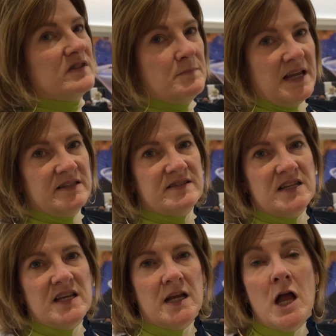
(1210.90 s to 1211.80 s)

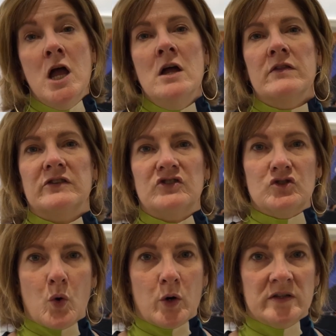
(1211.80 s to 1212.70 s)
amazing,
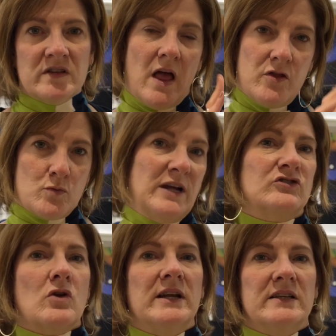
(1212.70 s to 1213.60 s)
the
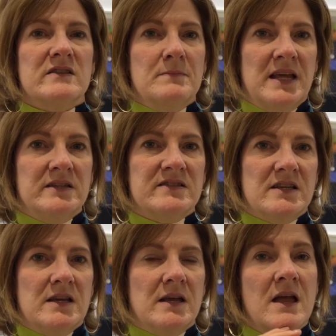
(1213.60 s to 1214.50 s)
restaurant is
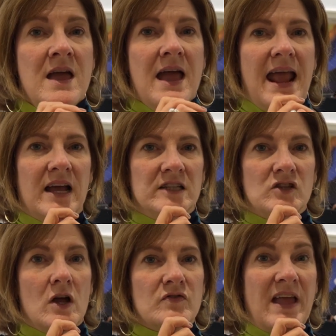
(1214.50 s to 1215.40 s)
amazing,
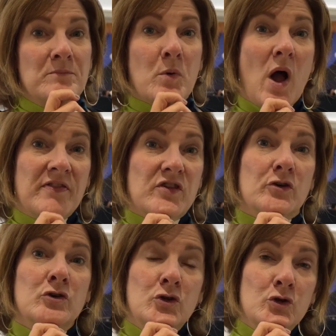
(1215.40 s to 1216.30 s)
and they brought
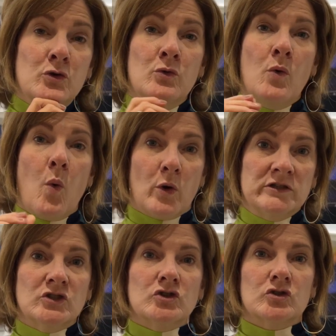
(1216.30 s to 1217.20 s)
their new
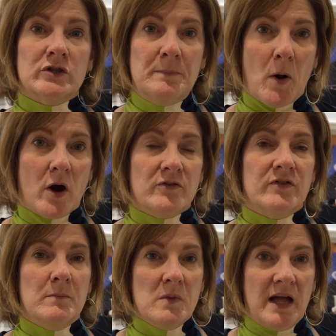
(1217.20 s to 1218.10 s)
orange tree bar
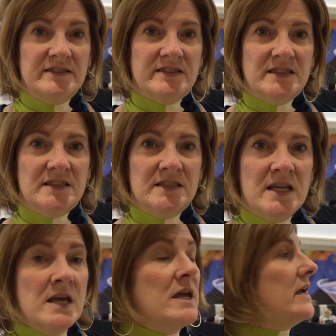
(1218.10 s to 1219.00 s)
from London
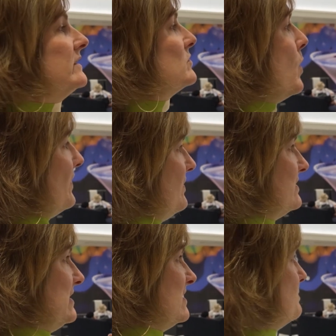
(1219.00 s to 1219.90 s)
is what
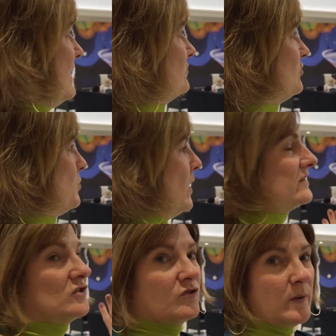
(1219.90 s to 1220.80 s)
this expansion was.
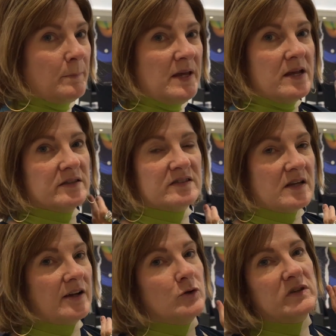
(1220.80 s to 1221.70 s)
So if we peek
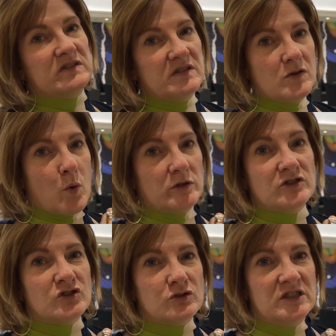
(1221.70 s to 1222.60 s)
inside, you can see the
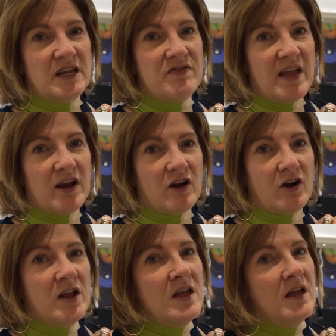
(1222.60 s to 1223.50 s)
orange tree in
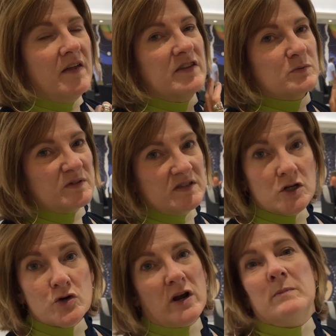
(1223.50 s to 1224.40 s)
there, and this was an
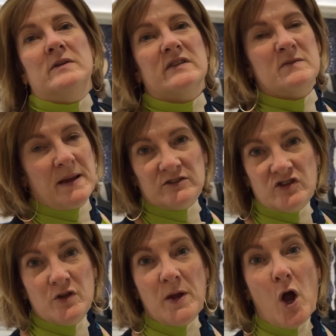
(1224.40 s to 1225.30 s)
incredible
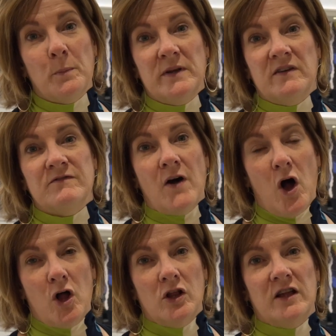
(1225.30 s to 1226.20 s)
expansion that we opened in
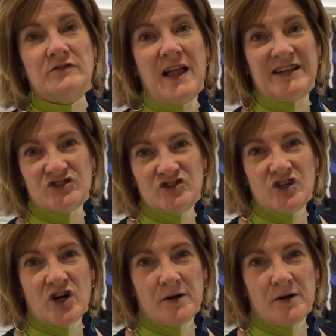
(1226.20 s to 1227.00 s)
fall of last year.